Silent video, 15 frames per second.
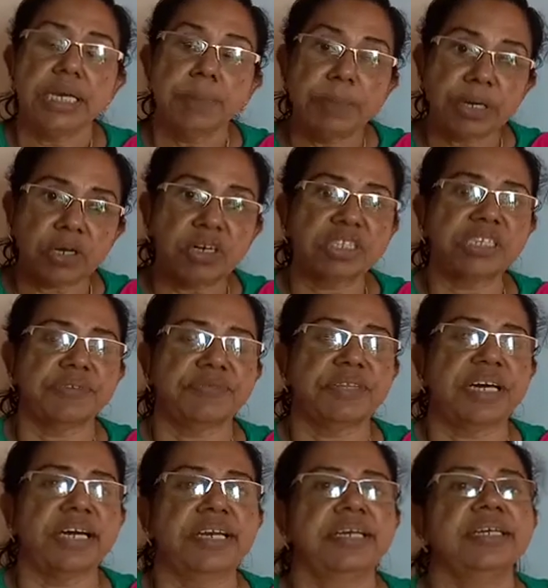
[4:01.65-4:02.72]
Because of
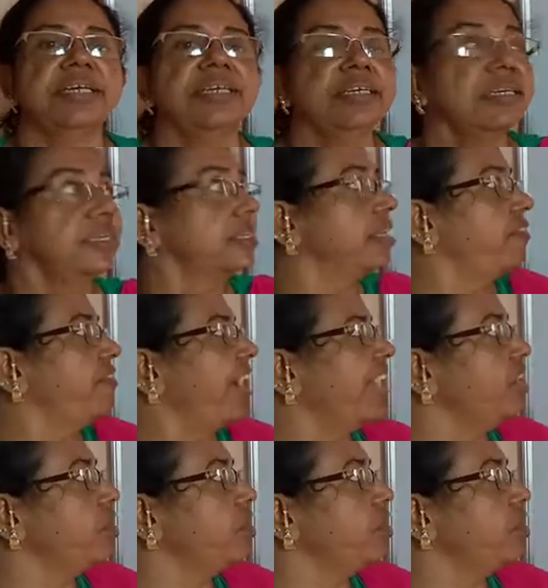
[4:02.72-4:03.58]
that, the value